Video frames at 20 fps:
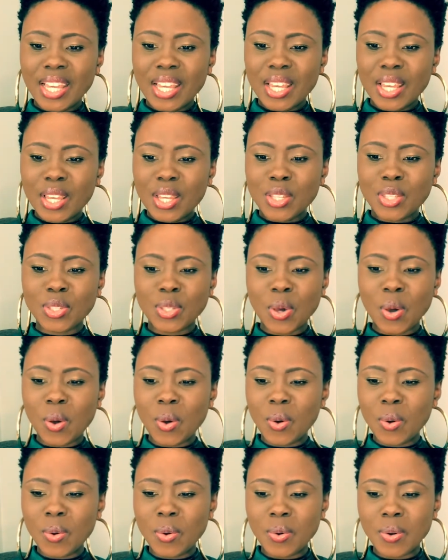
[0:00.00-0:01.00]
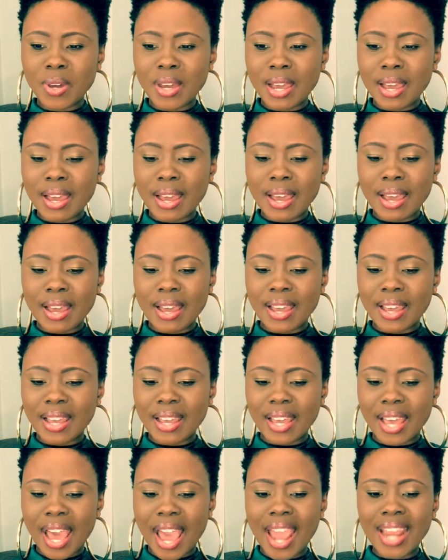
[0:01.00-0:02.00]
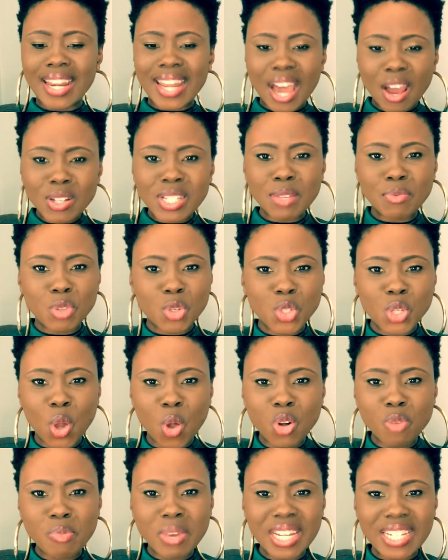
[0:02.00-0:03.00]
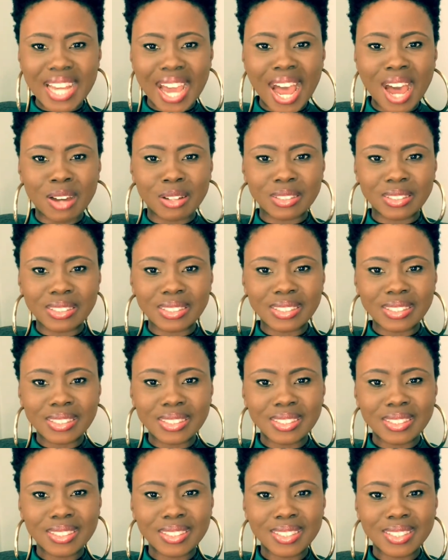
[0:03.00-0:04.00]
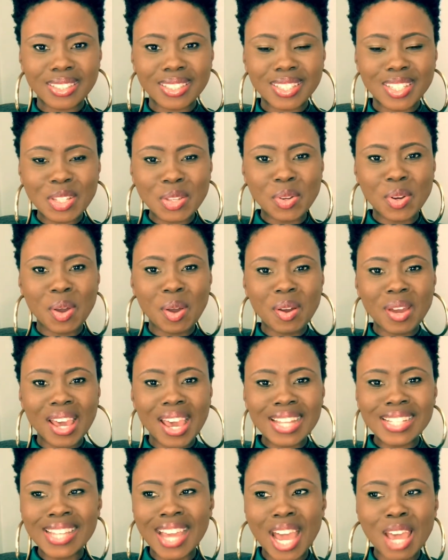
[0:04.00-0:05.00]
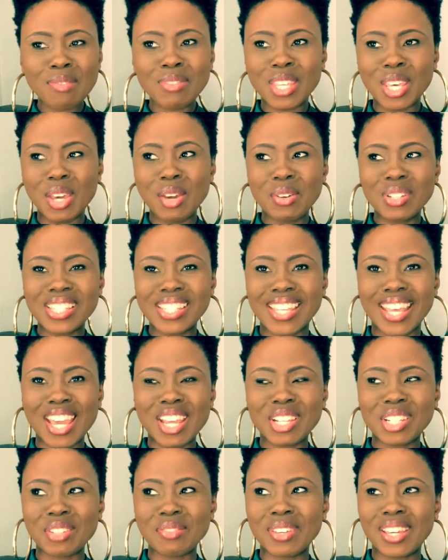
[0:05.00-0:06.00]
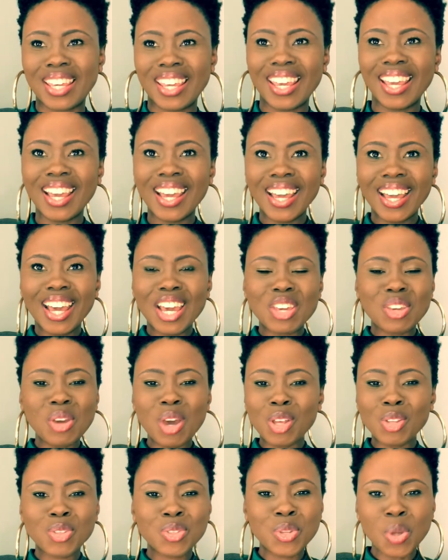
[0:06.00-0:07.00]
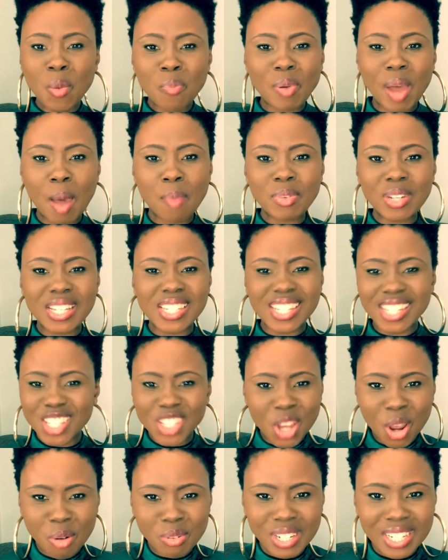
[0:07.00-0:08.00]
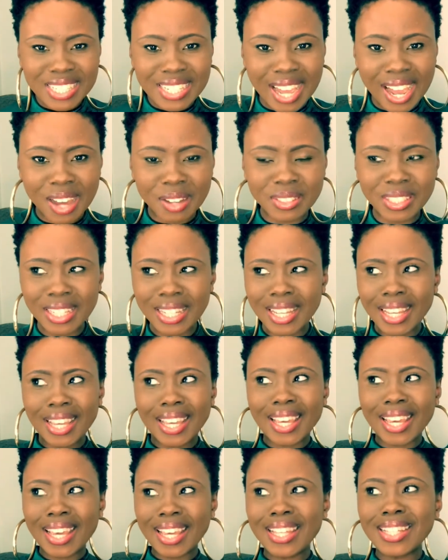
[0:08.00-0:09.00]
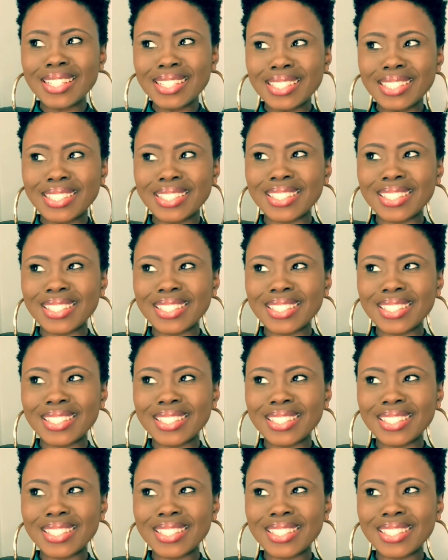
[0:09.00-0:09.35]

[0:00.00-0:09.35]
So I allowed him to tone me down. You know, at times he would say to me, "You're too bubbly, just tone it down." And